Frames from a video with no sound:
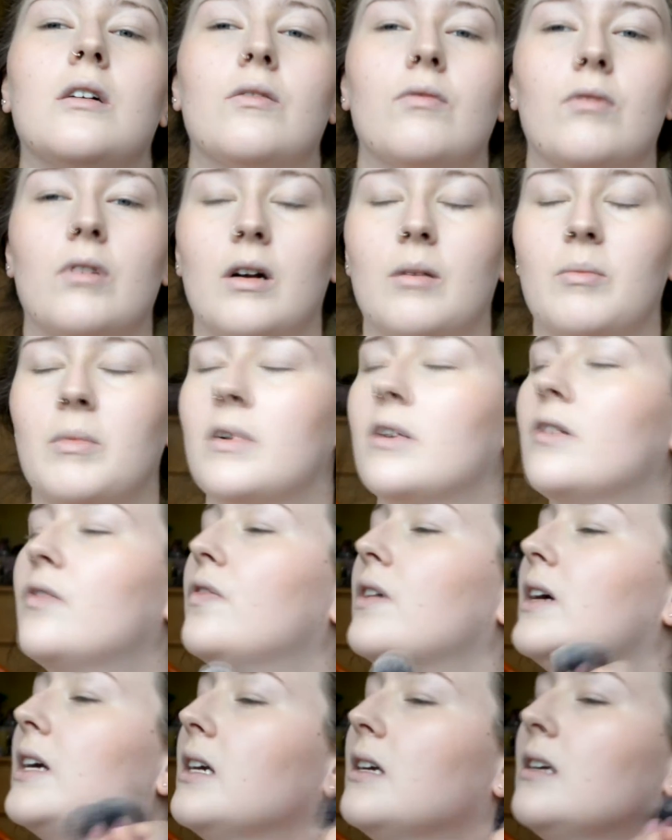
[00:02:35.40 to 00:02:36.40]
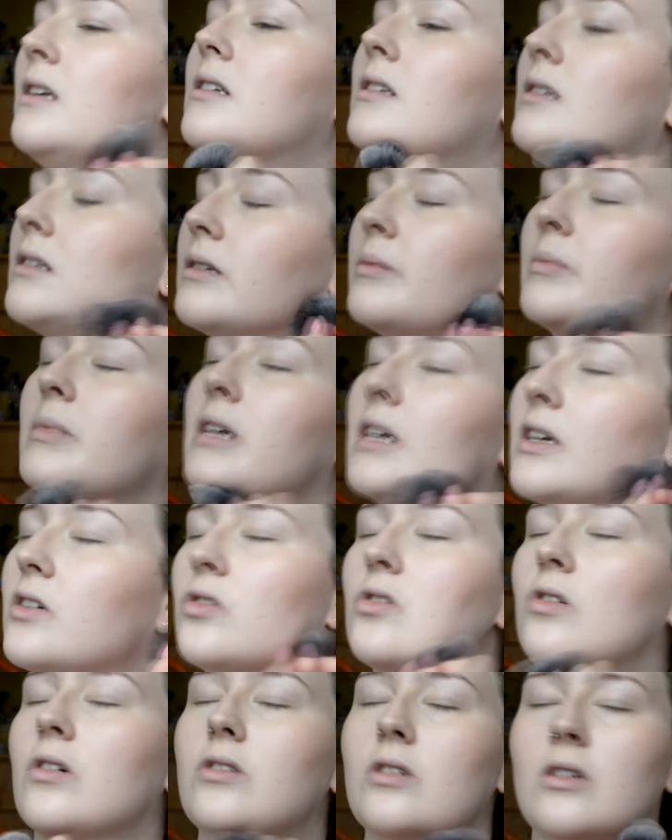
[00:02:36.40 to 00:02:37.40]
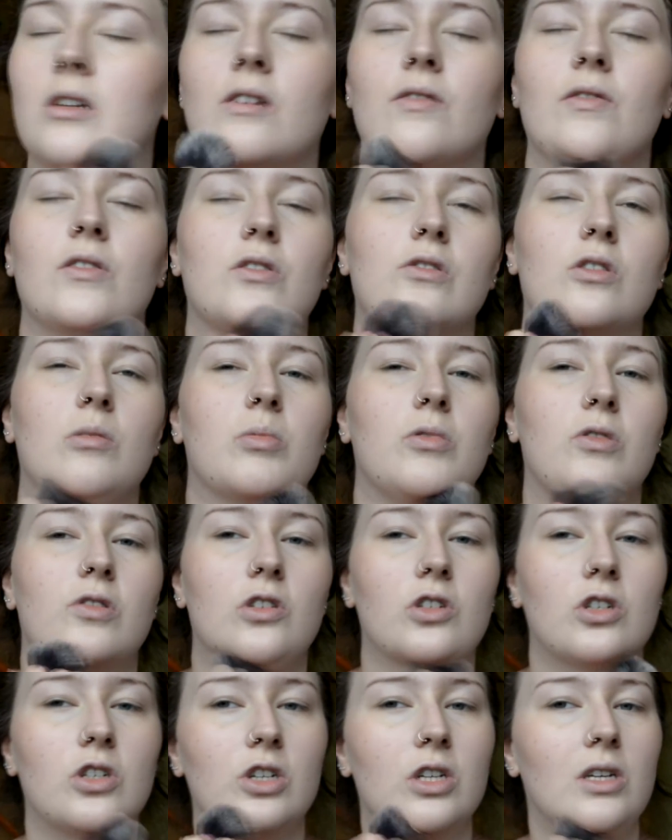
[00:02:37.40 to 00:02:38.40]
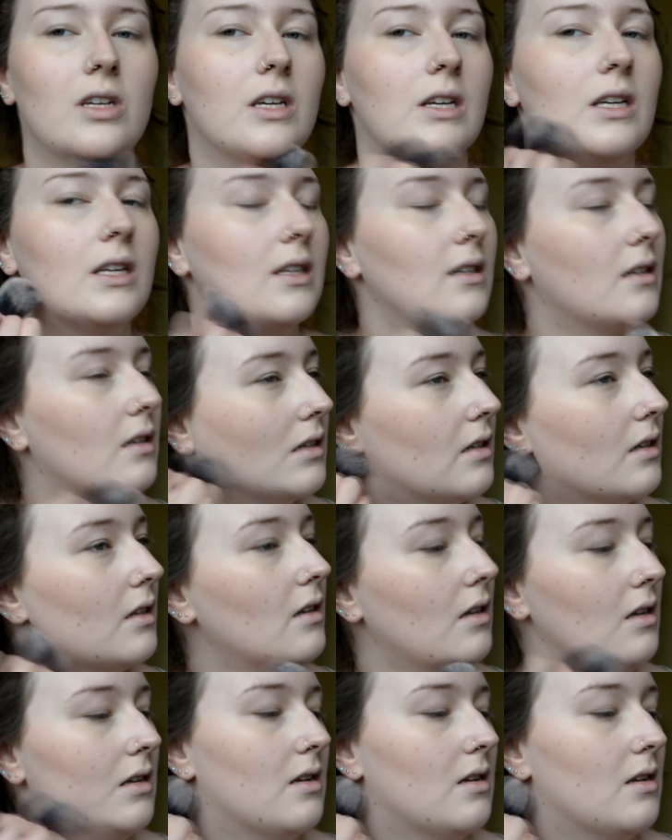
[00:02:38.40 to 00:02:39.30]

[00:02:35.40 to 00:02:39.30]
around my face to make sure I don't have a double chin.